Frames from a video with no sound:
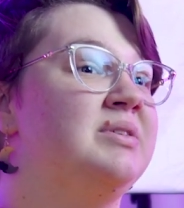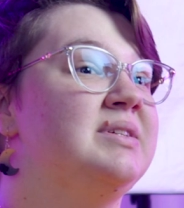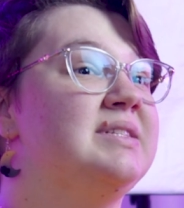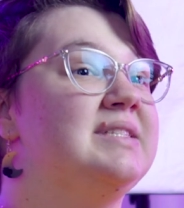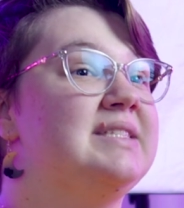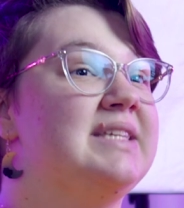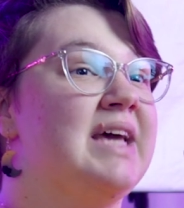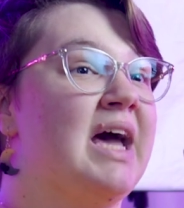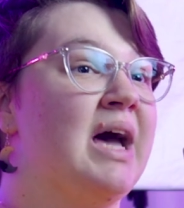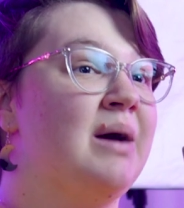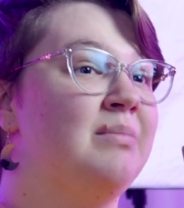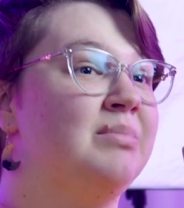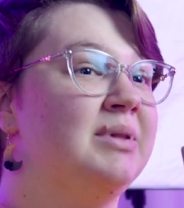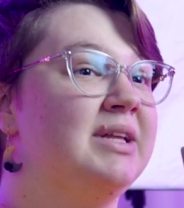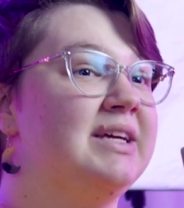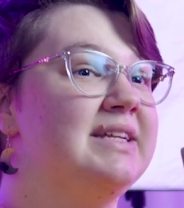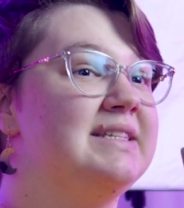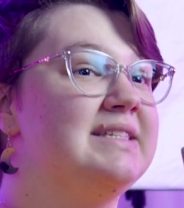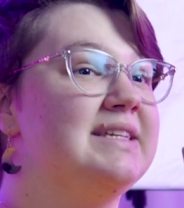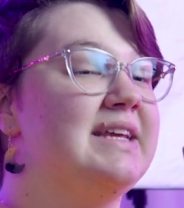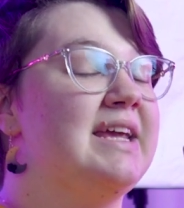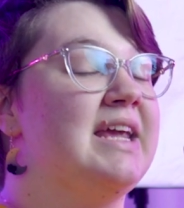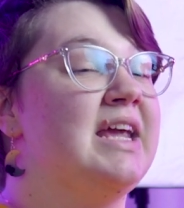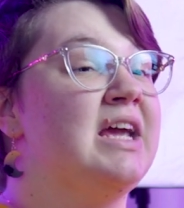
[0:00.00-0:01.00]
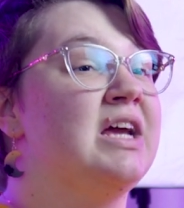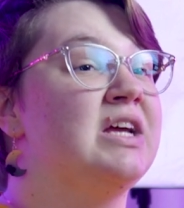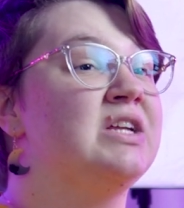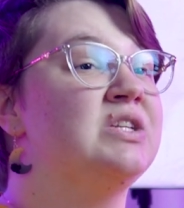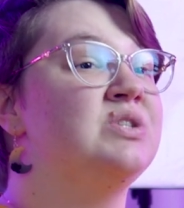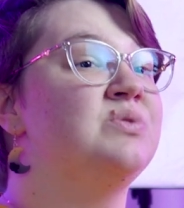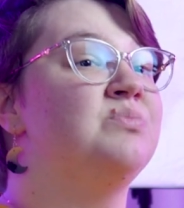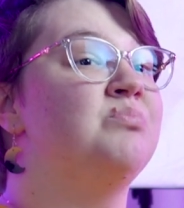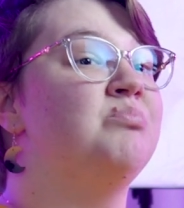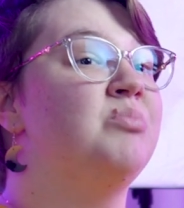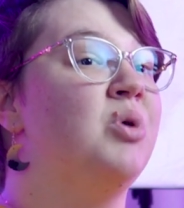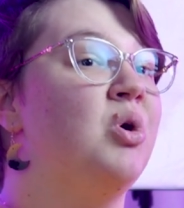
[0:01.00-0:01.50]
tablet,
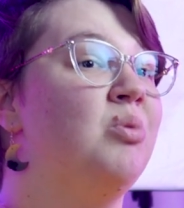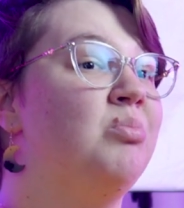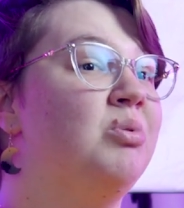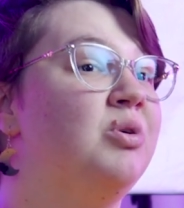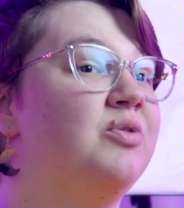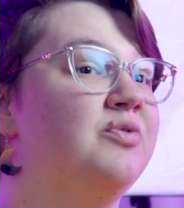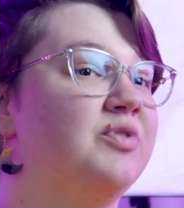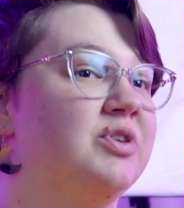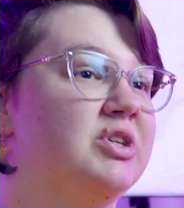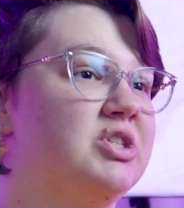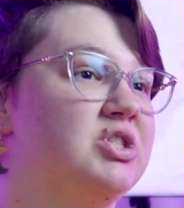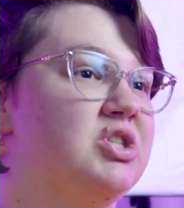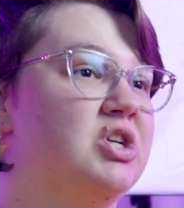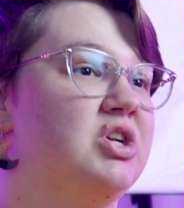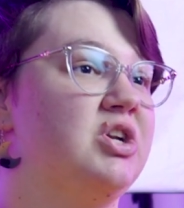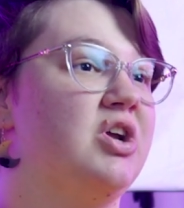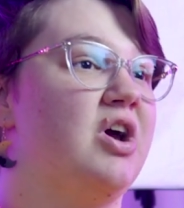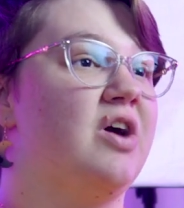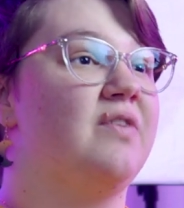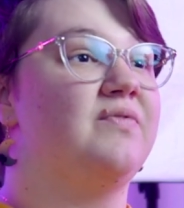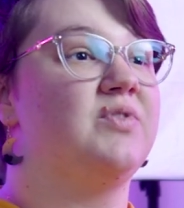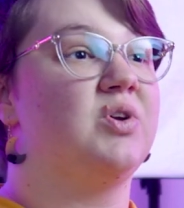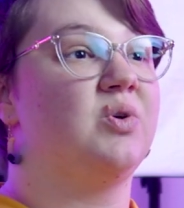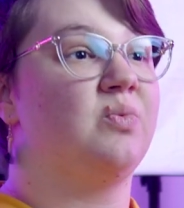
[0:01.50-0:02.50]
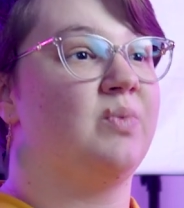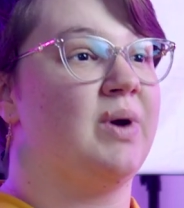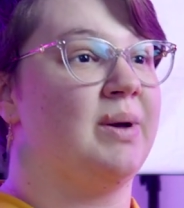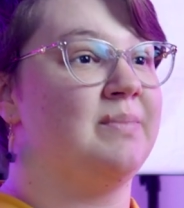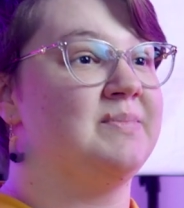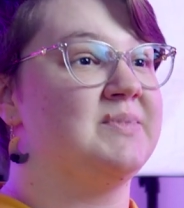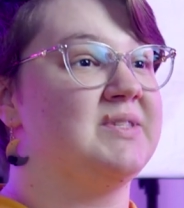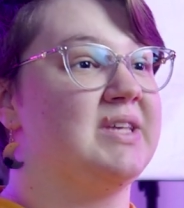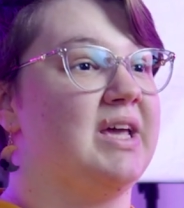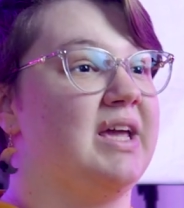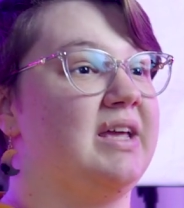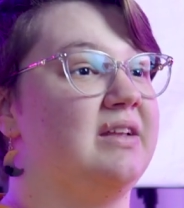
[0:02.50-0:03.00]
and mobile version of your
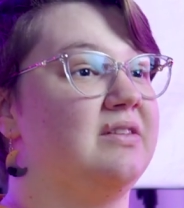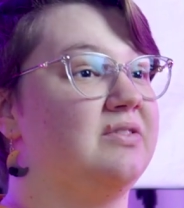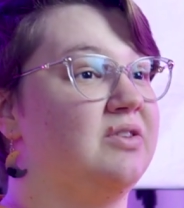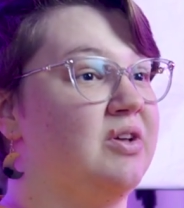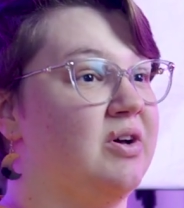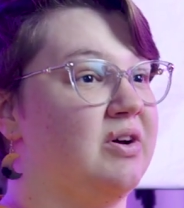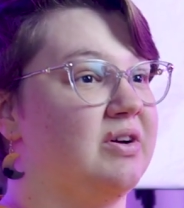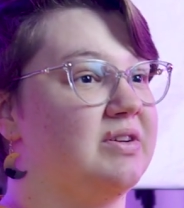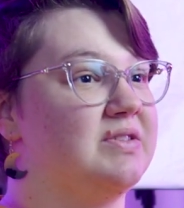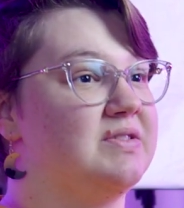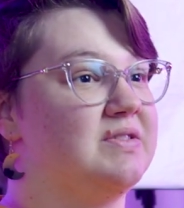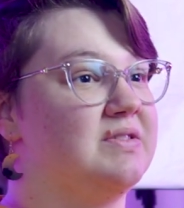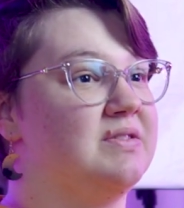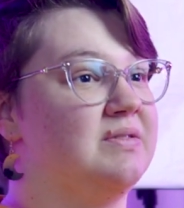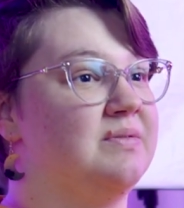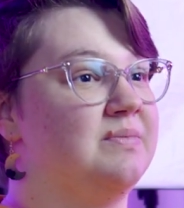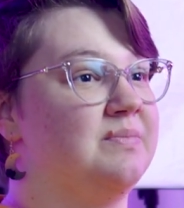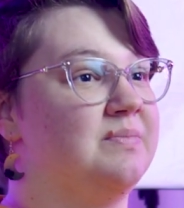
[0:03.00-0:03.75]
website looks.